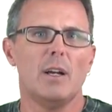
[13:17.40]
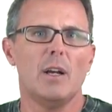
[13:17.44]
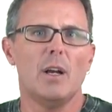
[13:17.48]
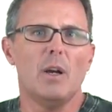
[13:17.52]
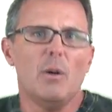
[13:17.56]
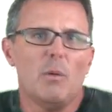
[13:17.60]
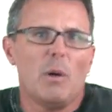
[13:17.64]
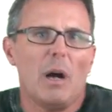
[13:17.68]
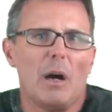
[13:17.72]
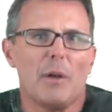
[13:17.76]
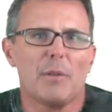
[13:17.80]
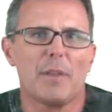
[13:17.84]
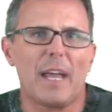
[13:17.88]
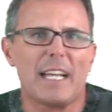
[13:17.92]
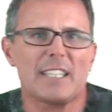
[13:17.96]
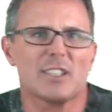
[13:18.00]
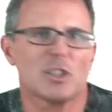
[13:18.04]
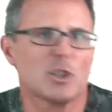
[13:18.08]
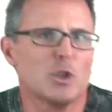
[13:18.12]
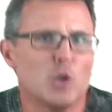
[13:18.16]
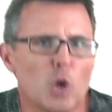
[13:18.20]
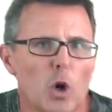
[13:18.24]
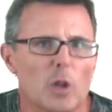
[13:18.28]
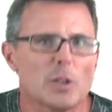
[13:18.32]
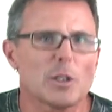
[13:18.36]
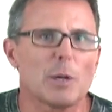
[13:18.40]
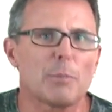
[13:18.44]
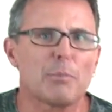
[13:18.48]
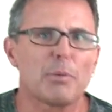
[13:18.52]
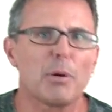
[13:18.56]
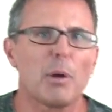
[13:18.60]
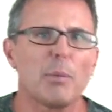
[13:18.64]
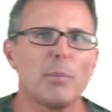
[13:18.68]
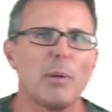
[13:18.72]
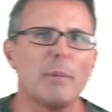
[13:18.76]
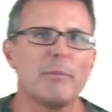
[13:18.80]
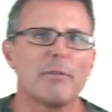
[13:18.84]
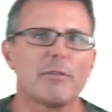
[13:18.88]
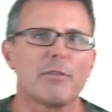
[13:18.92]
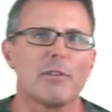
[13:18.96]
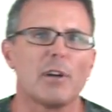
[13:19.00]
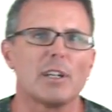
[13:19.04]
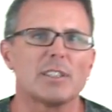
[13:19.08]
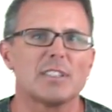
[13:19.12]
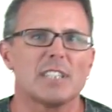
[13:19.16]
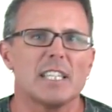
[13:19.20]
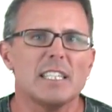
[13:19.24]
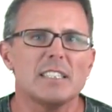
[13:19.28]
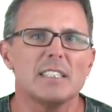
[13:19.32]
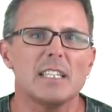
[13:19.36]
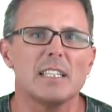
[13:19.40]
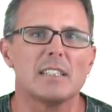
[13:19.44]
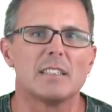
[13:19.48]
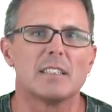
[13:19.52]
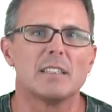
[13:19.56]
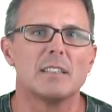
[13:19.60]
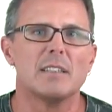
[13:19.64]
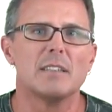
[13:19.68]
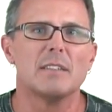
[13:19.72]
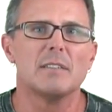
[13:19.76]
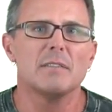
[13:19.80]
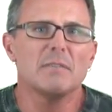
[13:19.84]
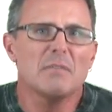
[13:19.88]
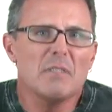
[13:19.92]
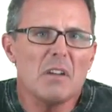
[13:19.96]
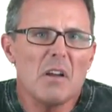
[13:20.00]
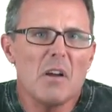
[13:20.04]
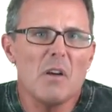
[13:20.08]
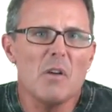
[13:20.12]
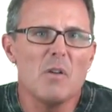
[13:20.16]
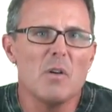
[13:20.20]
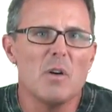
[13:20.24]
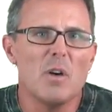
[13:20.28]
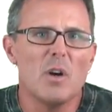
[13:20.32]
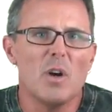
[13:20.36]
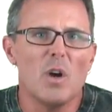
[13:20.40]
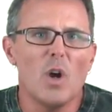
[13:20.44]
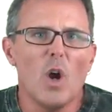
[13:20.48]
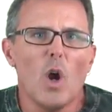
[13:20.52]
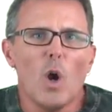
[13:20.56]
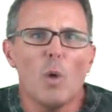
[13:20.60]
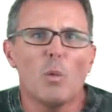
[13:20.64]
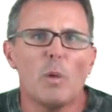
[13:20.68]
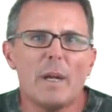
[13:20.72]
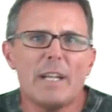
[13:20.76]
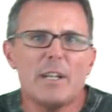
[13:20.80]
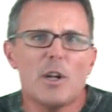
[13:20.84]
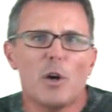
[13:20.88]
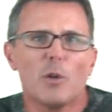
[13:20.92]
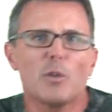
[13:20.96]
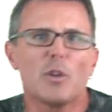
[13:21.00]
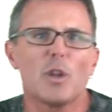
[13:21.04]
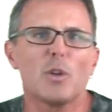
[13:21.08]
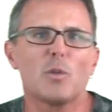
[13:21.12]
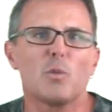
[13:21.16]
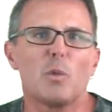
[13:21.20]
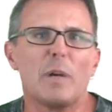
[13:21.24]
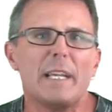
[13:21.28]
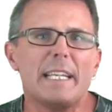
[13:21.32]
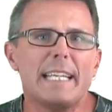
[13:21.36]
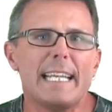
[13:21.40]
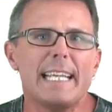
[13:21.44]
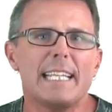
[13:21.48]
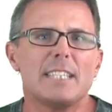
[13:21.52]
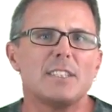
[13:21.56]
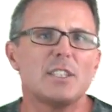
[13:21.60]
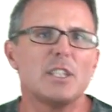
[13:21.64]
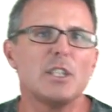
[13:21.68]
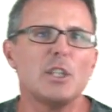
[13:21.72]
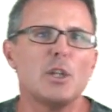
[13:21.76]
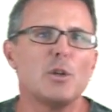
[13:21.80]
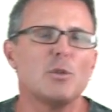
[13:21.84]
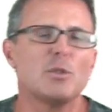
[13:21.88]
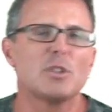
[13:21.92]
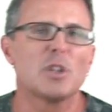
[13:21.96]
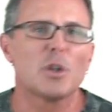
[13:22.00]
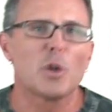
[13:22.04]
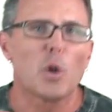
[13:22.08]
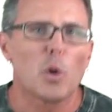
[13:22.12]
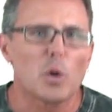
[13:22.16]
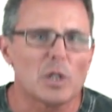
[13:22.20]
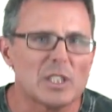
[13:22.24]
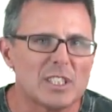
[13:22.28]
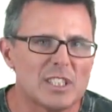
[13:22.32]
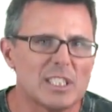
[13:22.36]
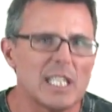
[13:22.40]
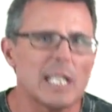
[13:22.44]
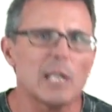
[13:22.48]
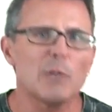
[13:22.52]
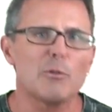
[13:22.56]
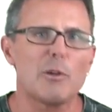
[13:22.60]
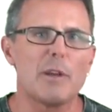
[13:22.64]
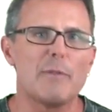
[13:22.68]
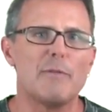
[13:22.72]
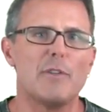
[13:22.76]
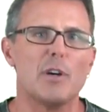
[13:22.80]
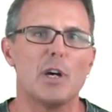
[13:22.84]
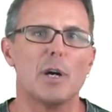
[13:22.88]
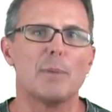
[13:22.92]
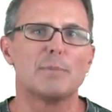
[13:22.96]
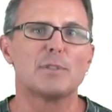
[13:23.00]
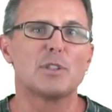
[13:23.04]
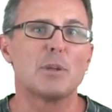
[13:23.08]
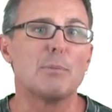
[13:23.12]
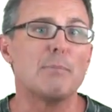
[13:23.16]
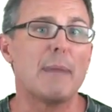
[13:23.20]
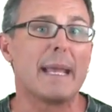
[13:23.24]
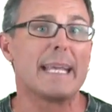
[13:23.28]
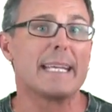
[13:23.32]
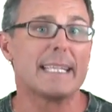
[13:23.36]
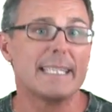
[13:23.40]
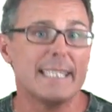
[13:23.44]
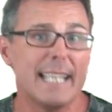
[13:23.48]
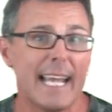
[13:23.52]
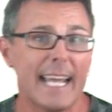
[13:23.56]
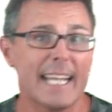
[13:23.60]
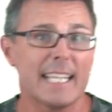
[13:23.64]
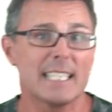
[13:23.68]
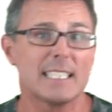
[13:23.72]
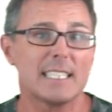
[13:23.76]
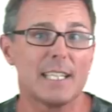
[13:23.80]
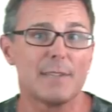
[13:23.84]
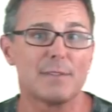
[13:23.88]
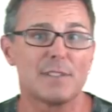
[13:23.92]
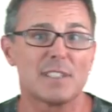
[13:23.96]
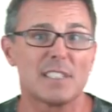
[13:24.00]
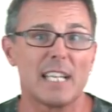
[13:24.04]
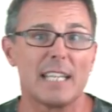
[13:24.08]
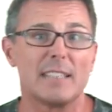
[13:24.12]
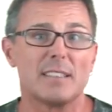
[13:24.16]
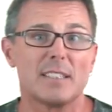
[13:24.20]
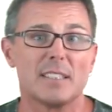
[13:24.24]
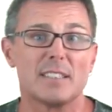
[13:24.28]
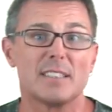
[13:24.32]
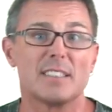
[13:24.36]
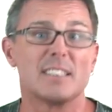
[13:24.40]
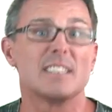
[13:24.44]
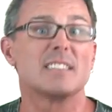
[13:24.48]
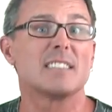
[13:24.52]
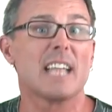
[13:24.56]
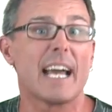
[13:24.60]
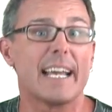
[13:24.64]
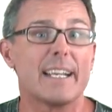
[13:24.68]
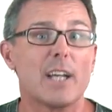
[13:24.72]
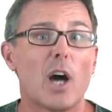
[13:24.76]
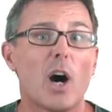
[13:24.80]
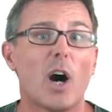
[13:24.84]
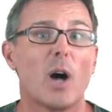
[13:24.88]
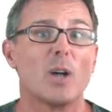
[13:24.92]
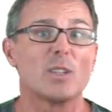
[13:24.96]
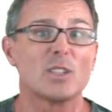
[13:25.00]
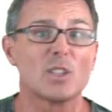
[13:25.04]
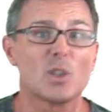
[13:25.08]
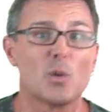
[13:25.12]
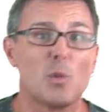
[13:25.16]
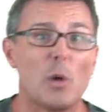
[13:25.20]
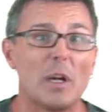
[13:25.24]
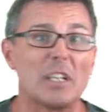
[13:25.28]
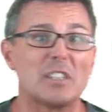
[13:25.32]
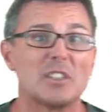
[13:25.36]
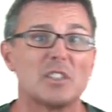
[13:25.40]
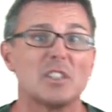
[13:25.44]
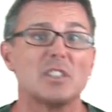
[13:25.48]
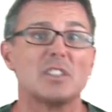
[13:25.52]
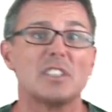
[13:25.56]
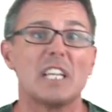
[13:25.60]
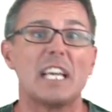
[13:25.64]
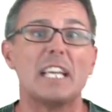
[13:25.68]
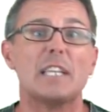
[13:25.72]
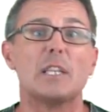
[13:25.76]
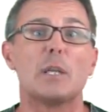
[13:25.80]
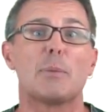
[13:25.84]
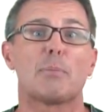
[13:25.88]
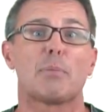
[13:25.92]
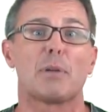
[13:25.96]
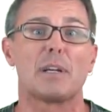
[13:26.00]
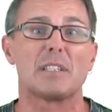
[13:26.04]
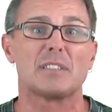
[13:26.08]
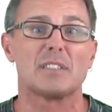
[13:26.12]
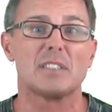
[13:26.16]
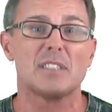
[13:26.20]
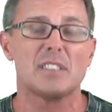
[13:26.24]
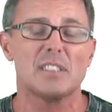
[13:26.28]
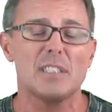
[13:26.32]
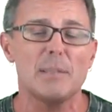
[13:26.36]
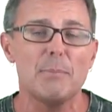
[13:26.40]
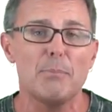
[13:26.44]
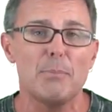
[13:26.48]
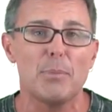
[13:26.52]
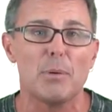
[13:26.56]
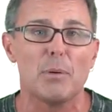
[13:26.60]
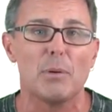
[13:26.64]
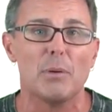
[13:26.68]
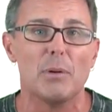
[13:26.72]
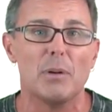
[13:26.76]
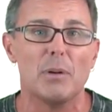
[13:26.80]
well, that's not a problem for us, is it? No, we know that we need to use an auxiliary verb to make negative sentences and ask questions in the present simple.